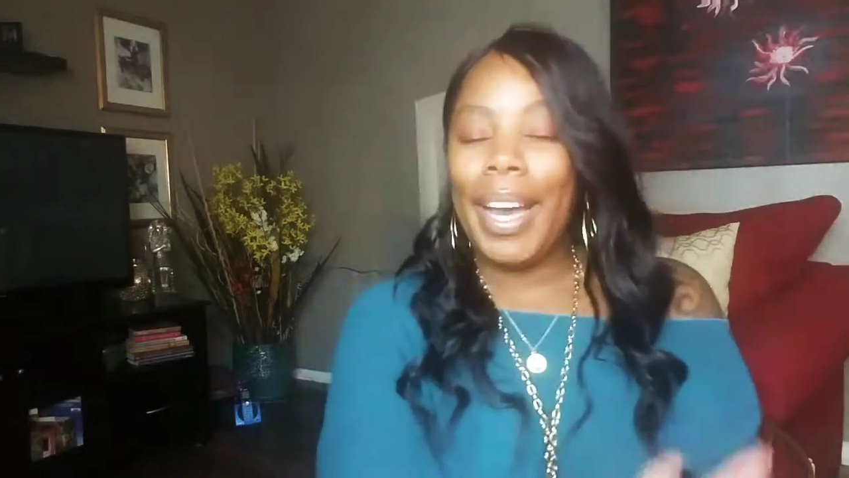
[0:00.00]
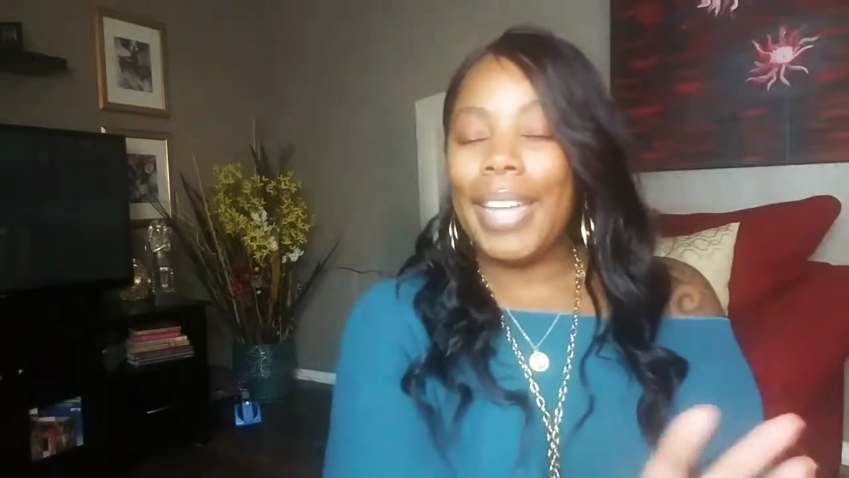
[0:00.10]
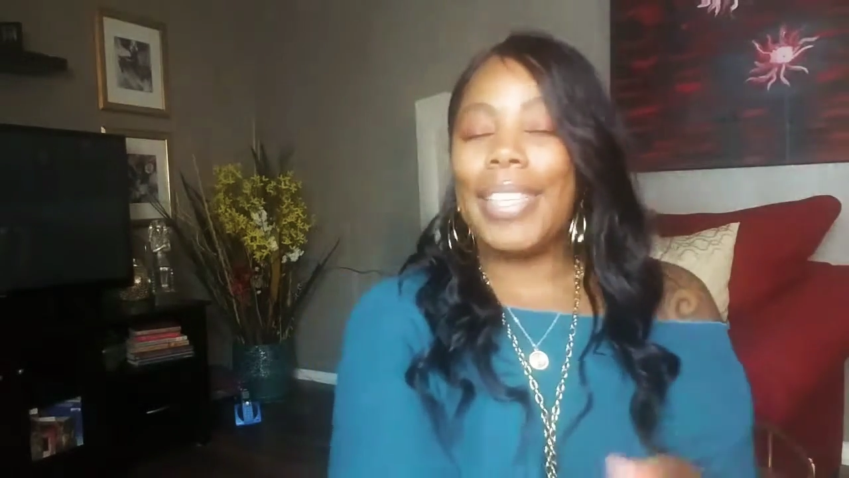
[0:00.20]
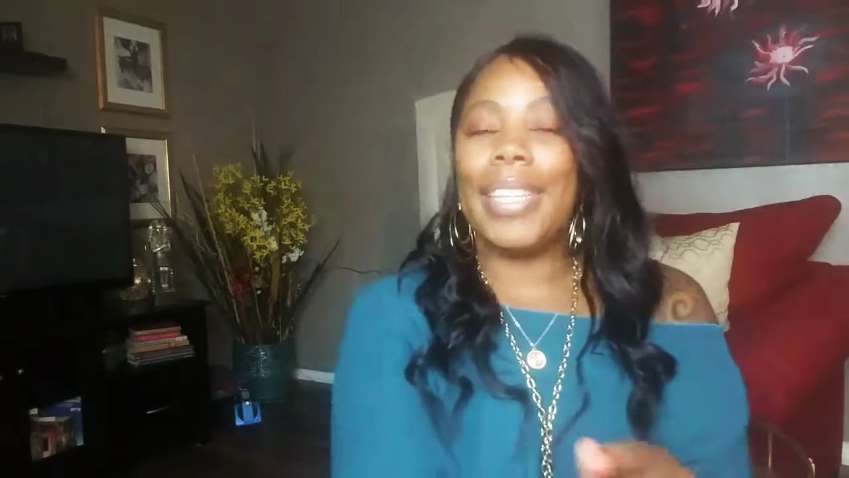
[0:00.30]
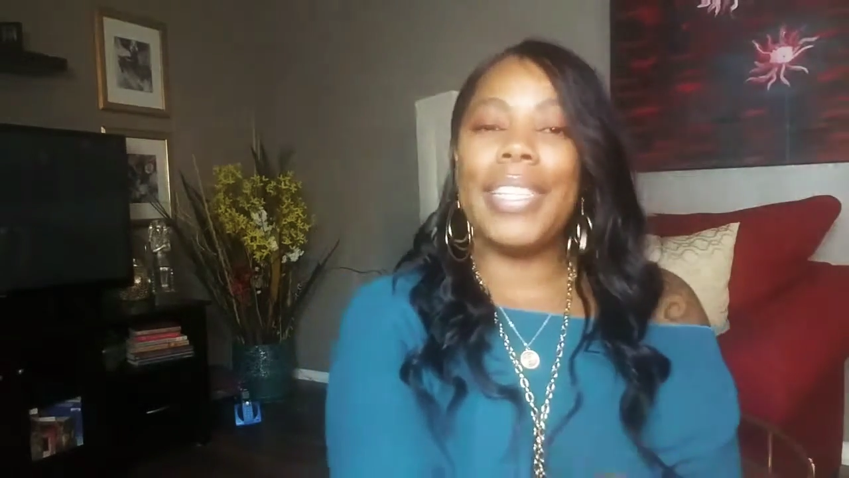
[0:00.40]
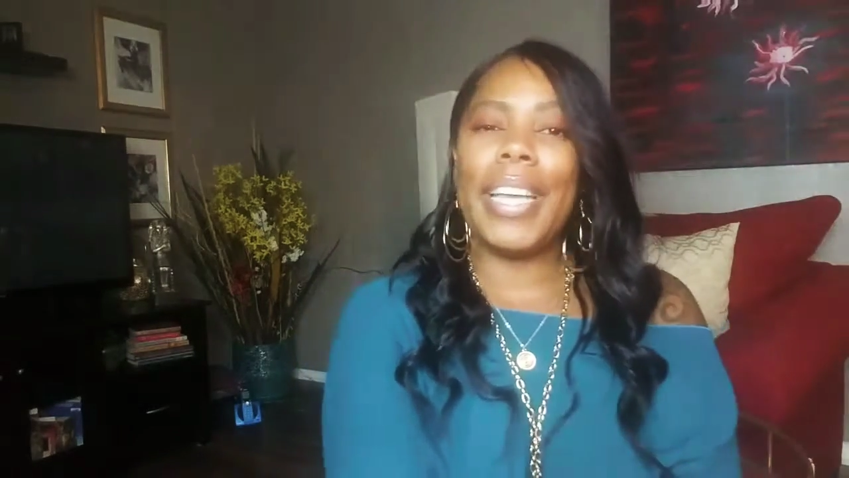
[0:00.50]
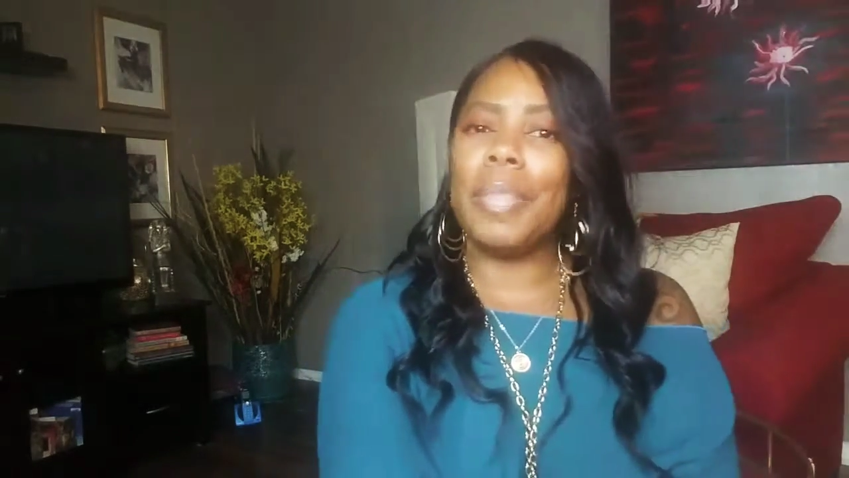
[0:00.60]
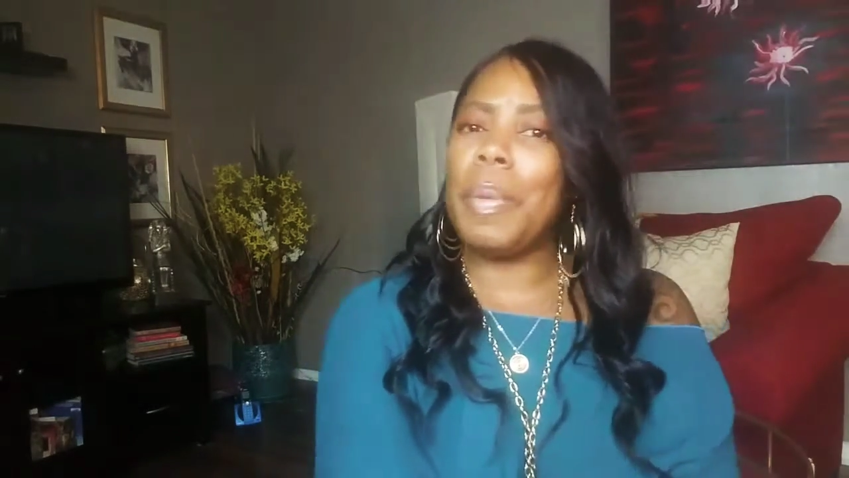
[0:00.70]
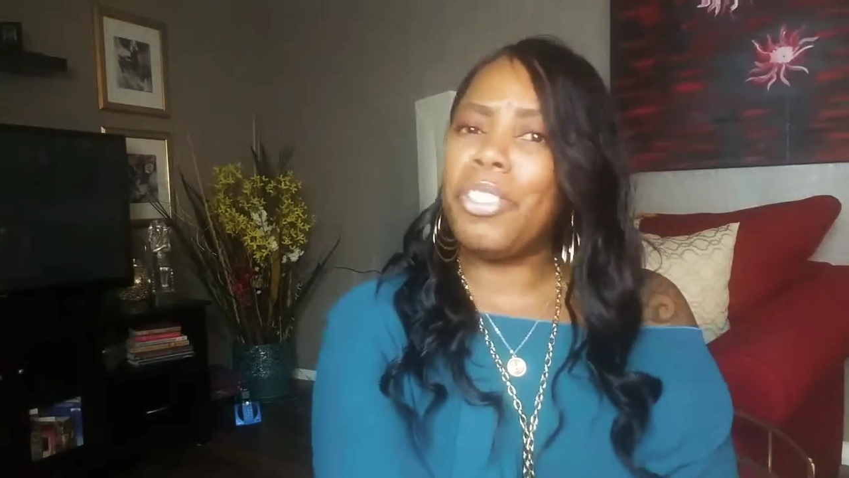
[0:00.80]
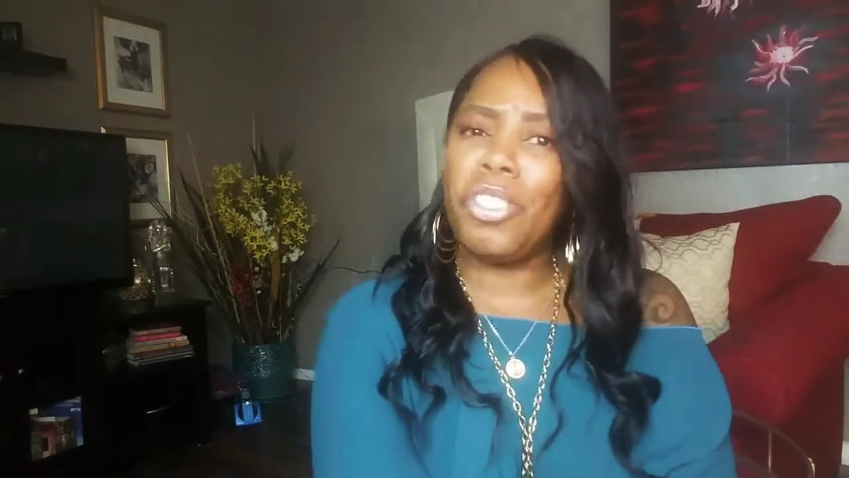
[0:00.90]
I sent a text
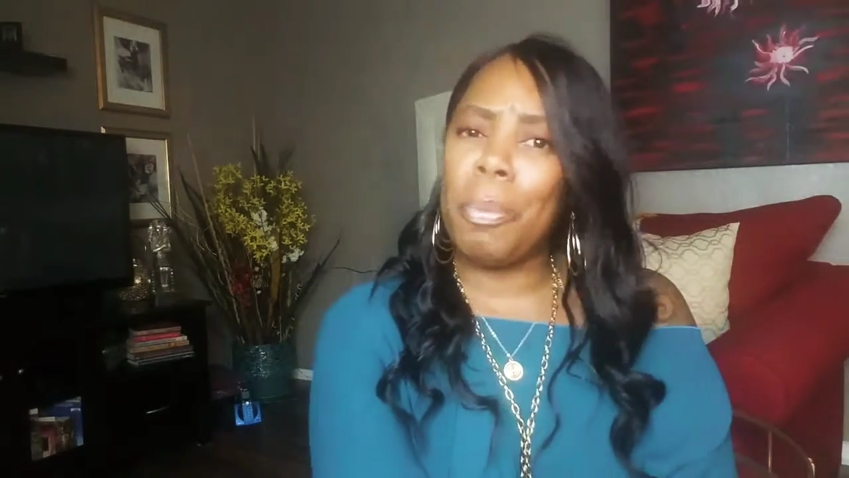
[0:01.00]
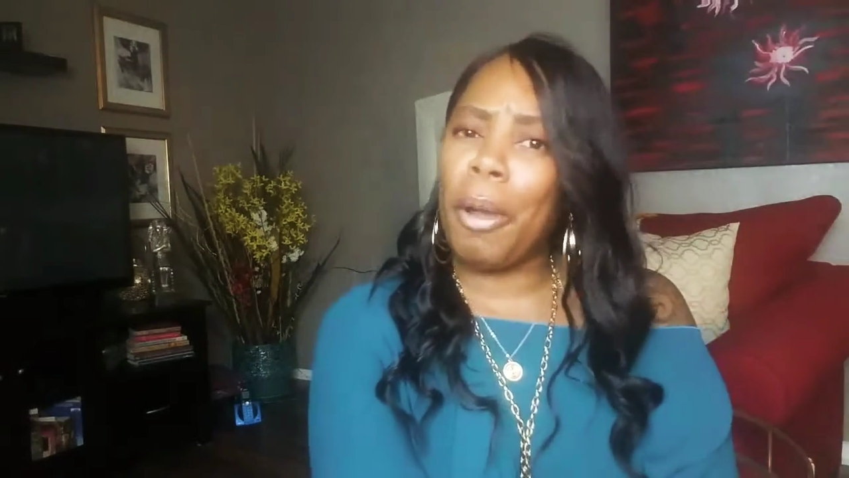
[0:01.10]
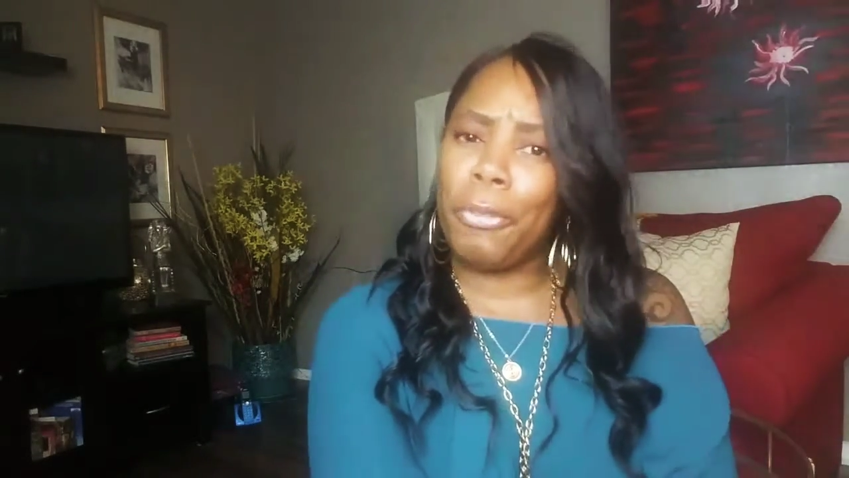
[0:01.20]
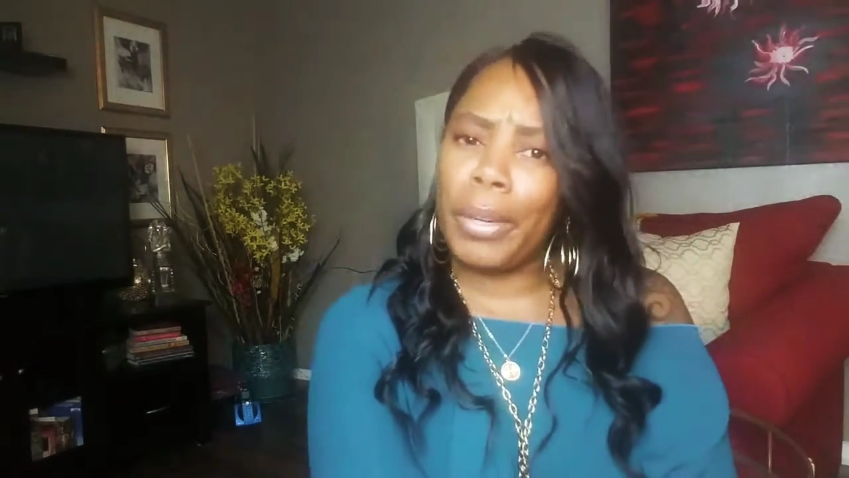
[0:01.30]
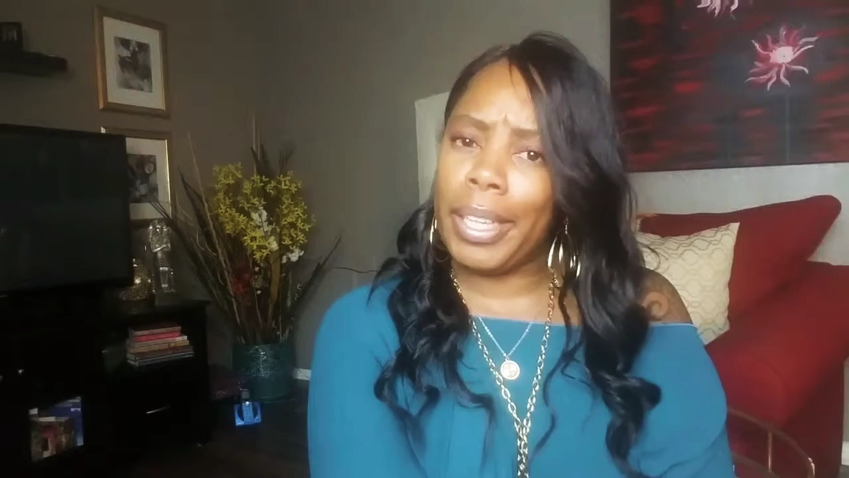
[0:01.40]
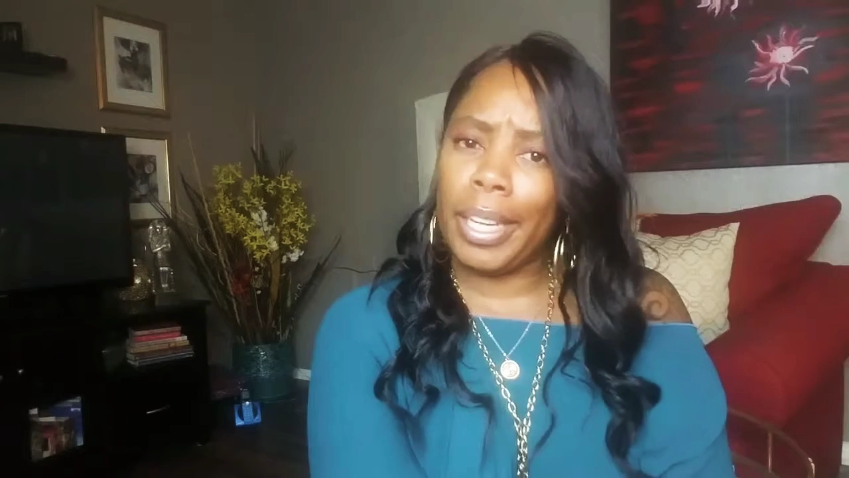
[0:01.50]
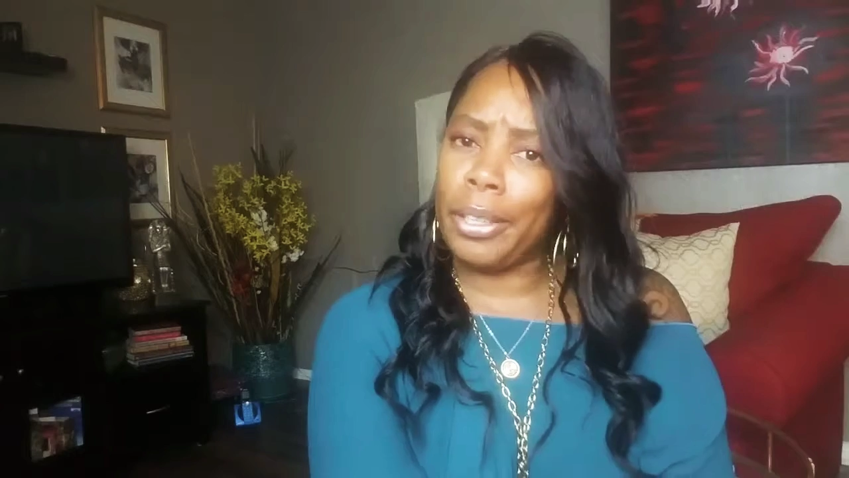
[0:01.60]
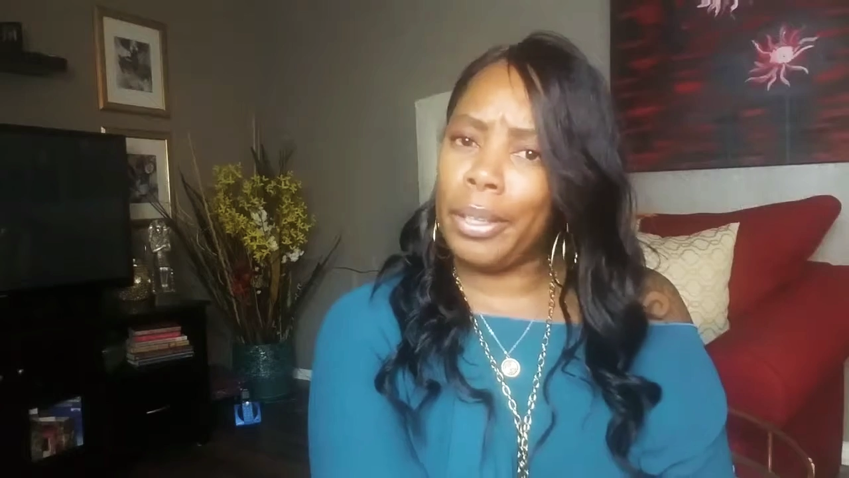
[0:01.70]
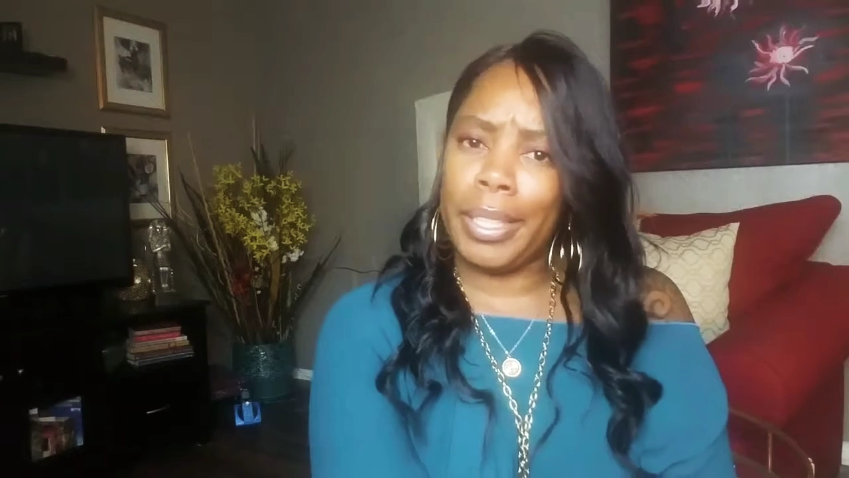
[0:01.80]
message to my friend like, girl,